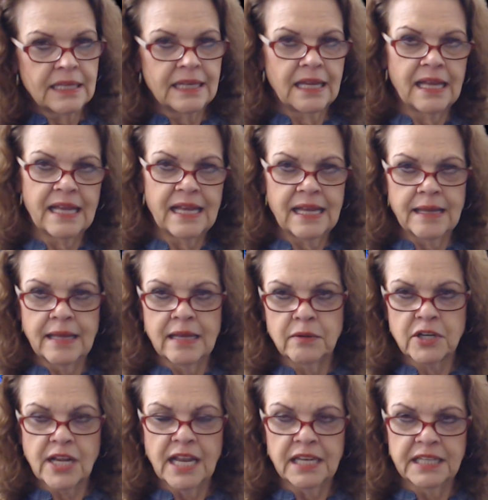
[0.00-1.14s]
uh, we're
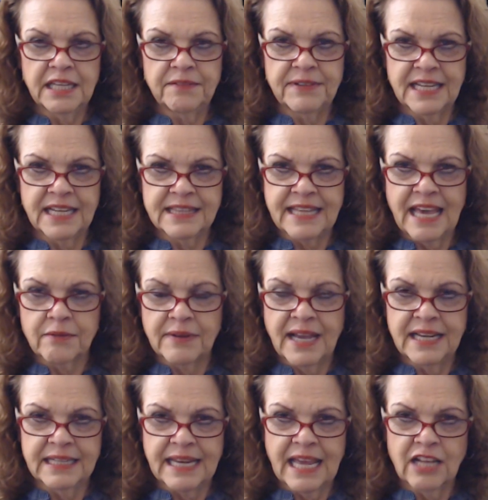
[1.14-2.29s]
going to leave it at that
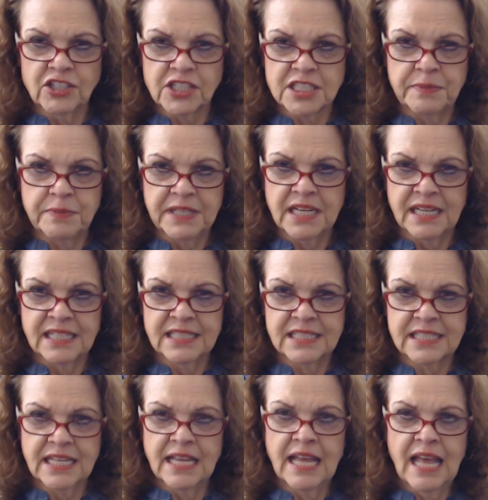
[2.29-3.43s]
right now just
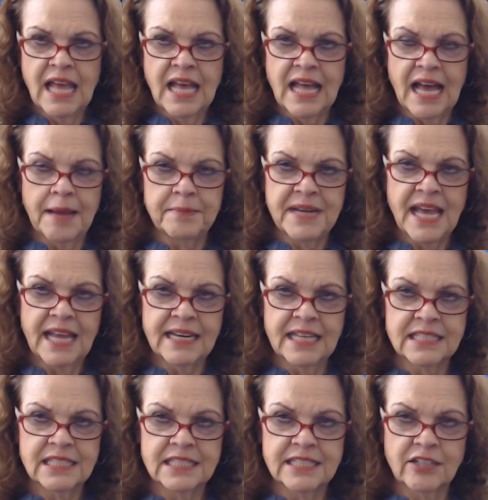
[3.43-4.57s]
because I'm not
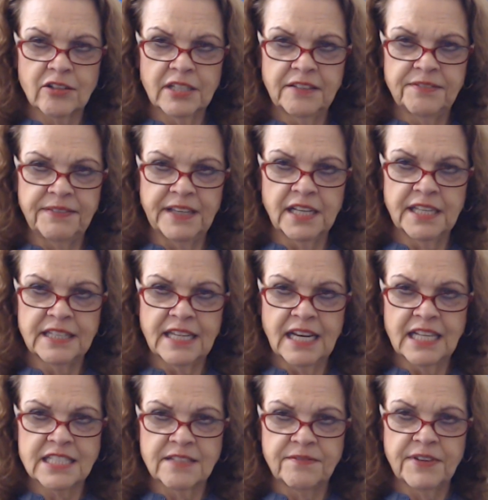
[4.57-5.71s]
necessarily feeling that
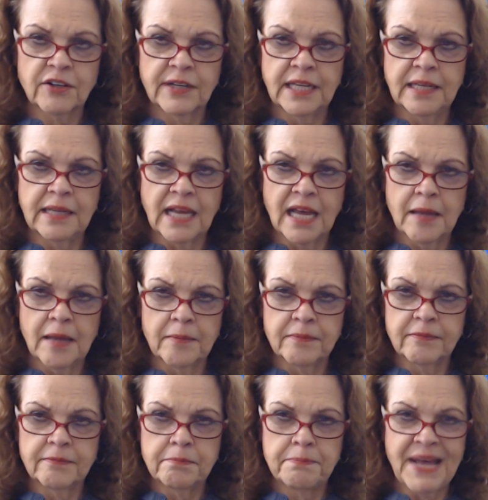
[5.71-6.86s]
it's a very
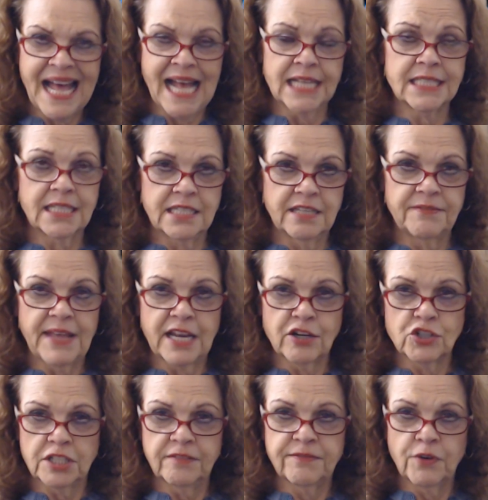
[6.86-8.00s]
um, positive
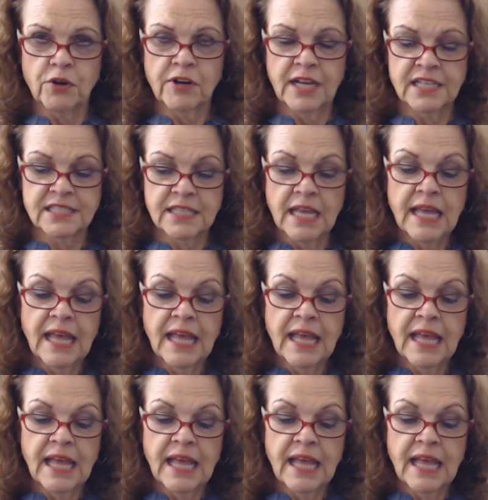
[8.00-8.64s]
energy for us.